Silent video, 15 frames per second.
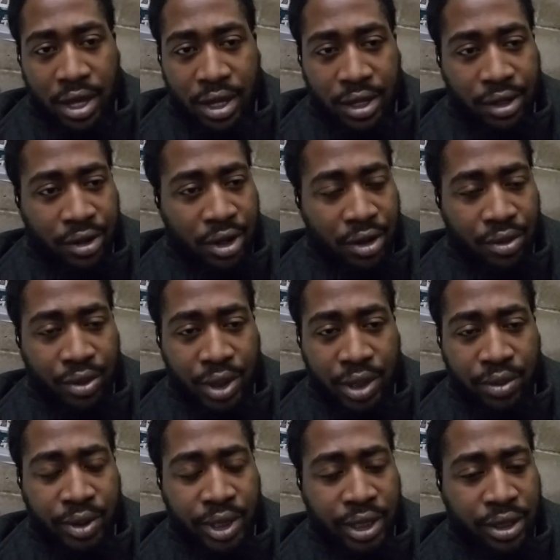You know,
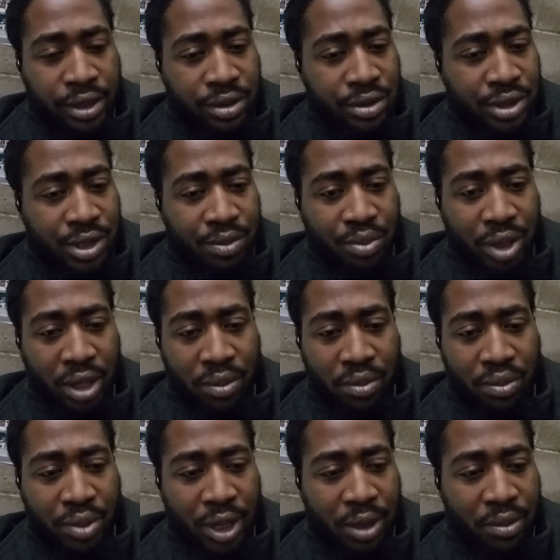we losing
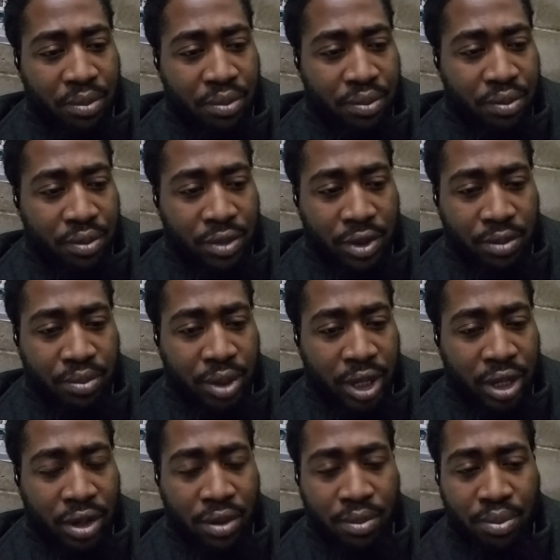big
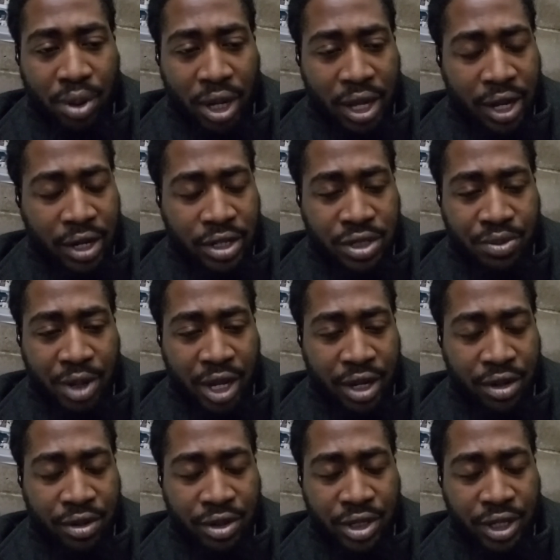players, man,
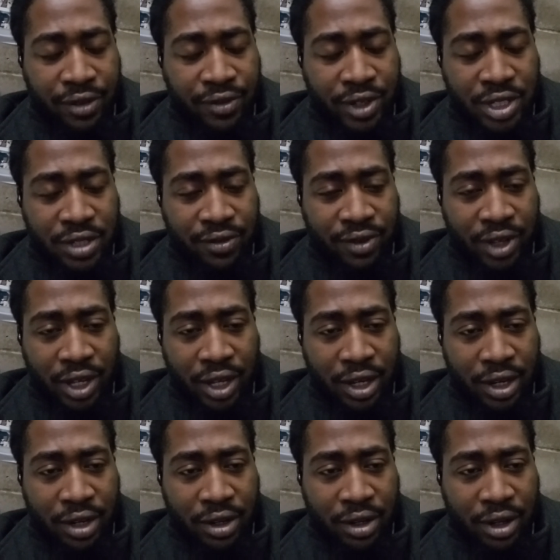on the defensive end.